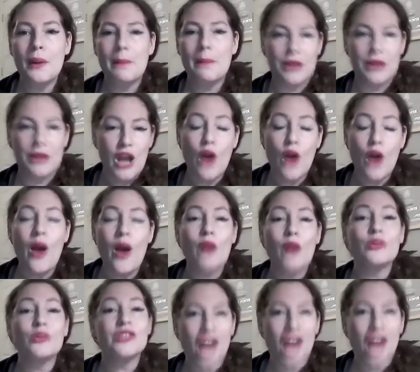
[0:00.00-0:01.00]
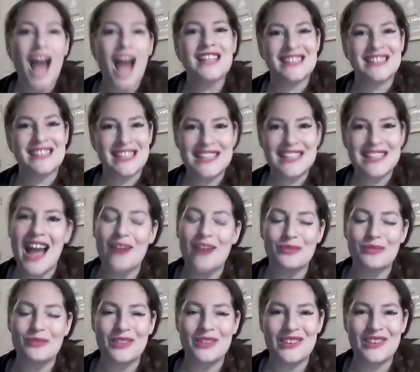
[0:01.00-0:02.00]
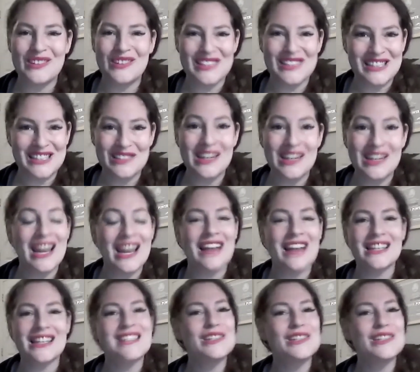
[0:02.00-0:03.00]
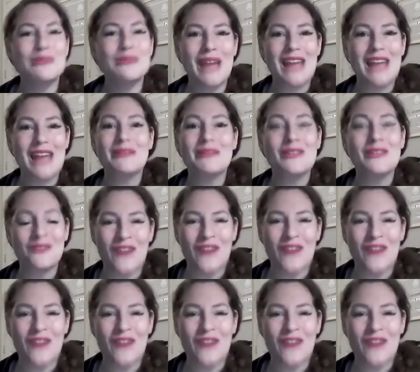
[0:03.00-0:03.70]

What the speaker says: But no, I will not sit down with you and do it unless you pay me